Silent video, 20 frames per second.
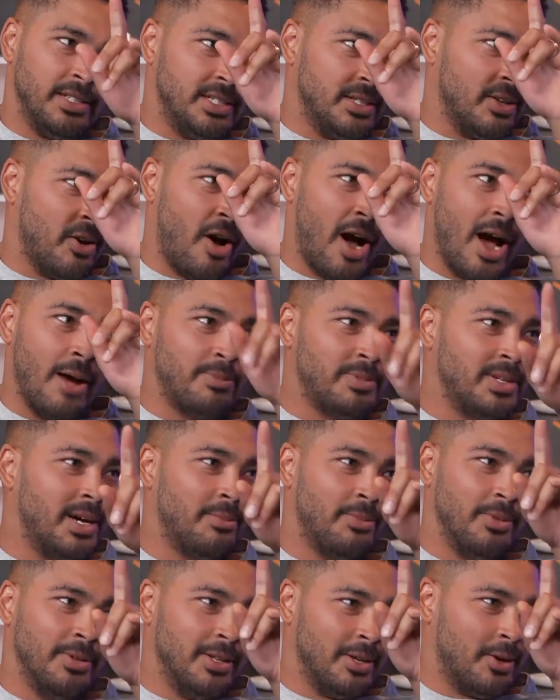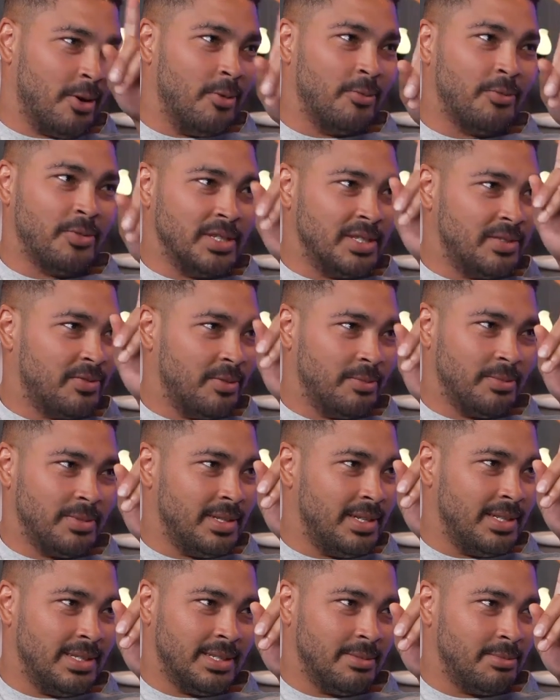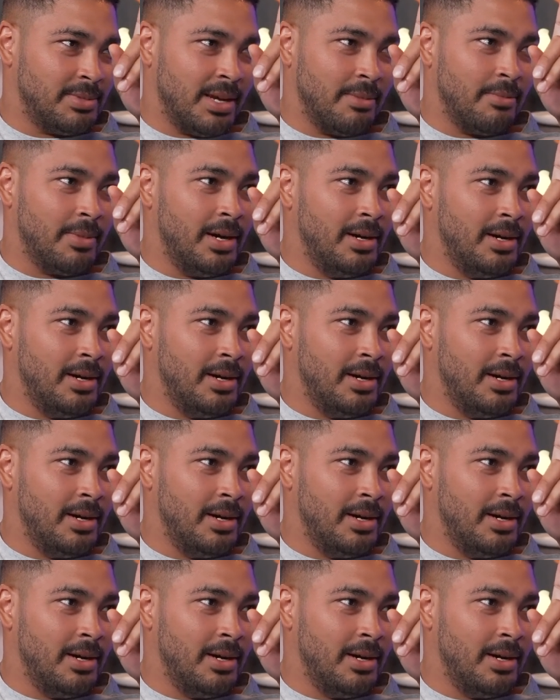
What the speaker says: just hyped up on the conference in September.